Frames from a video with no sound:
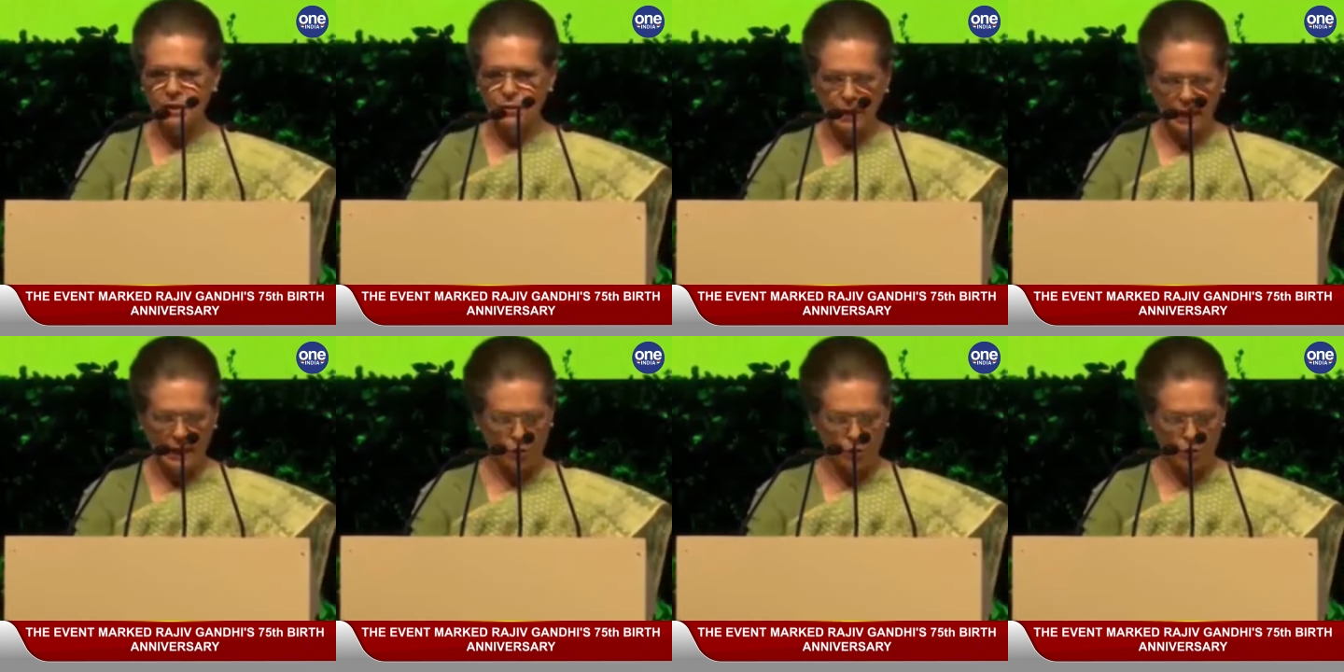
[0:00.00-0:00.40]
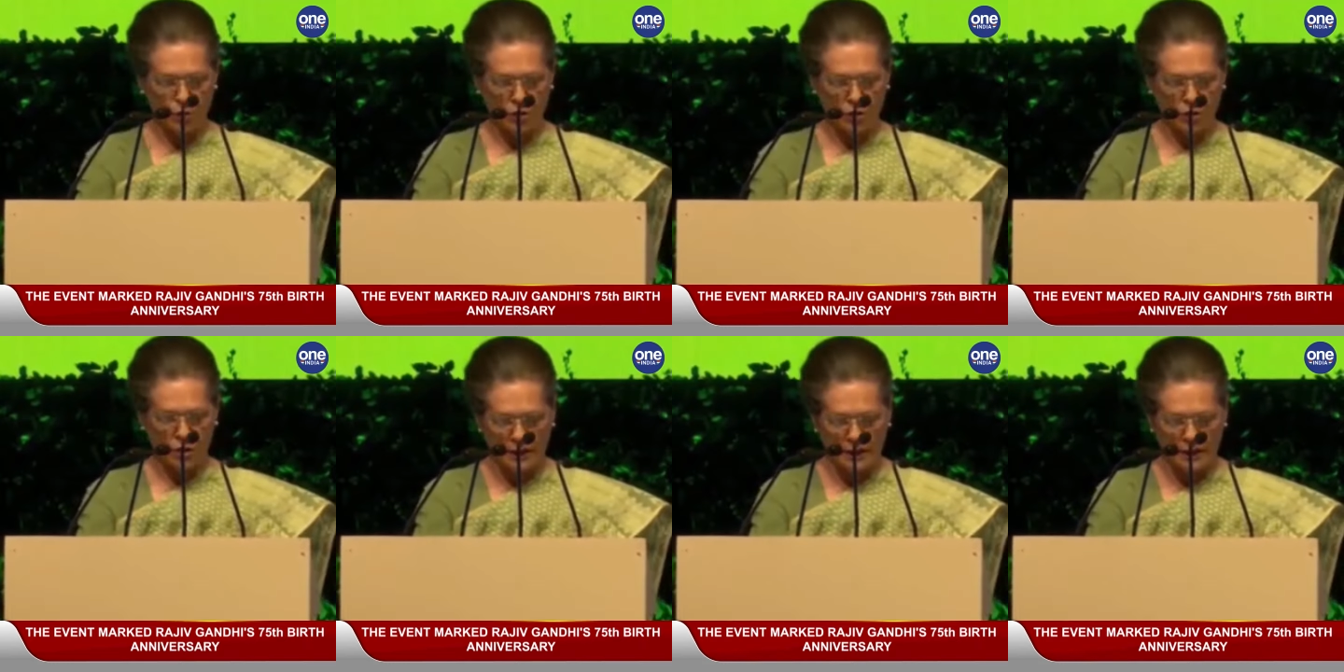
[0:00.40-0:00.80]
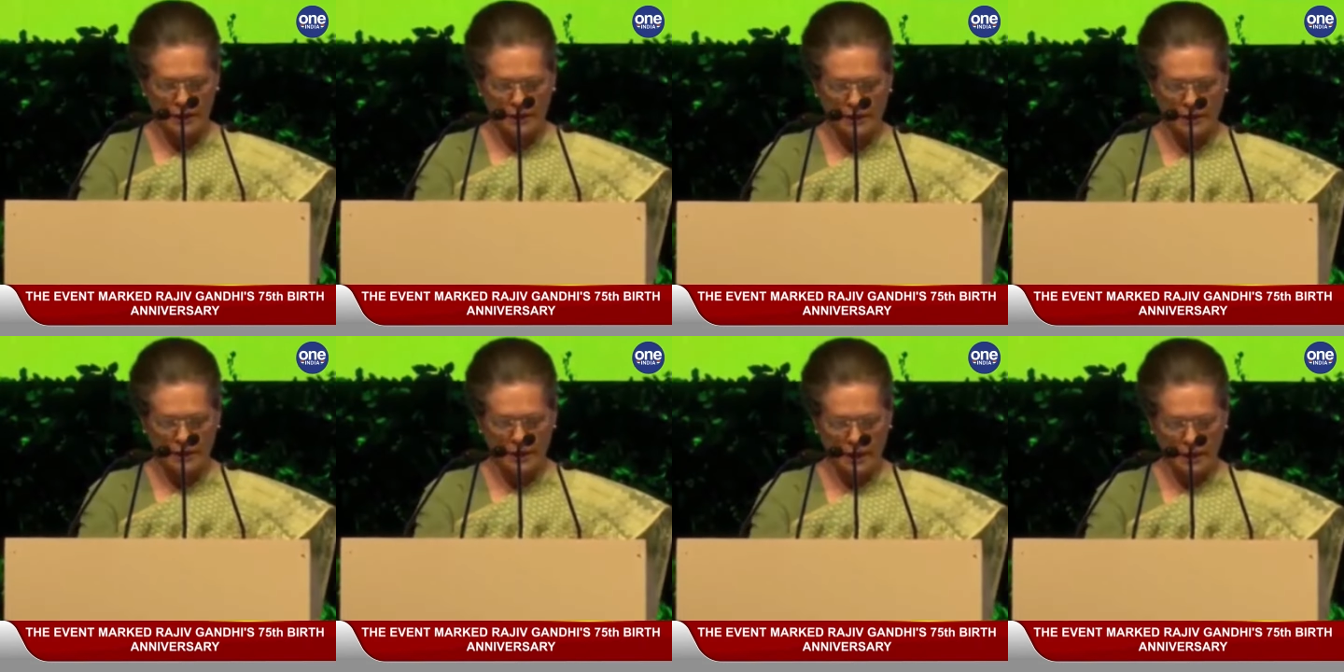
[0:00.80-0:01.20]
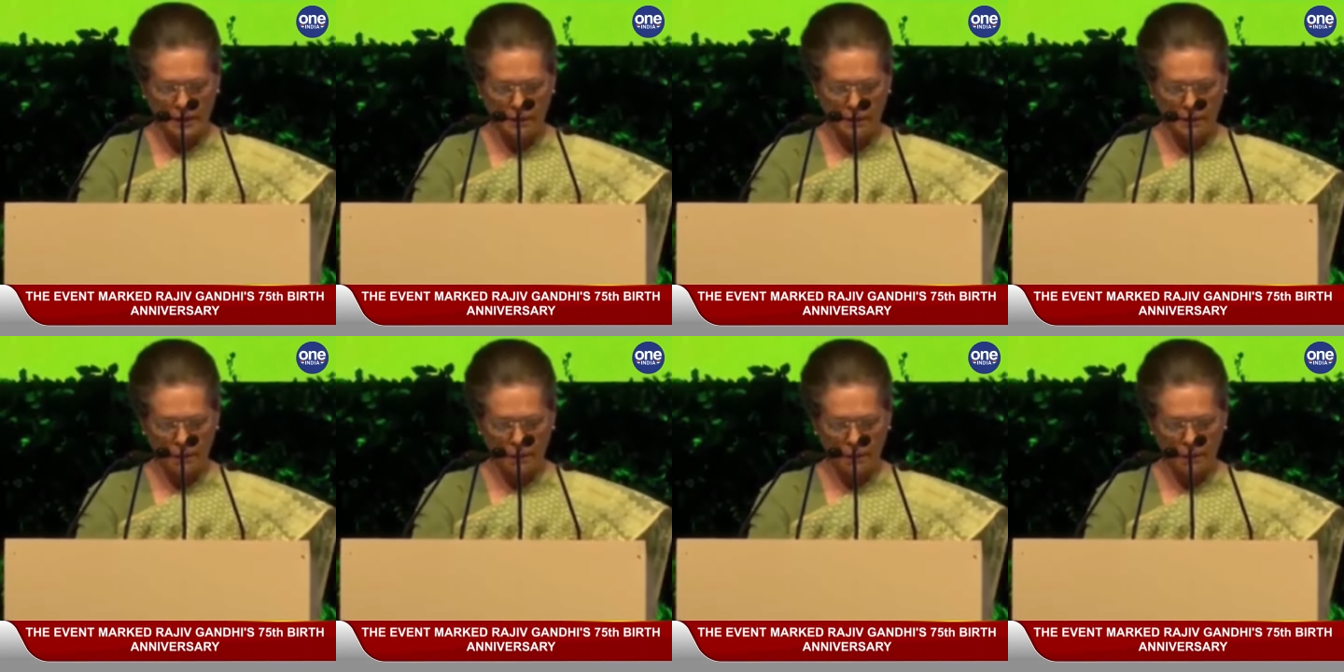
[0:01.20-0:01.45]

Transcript: by rural India,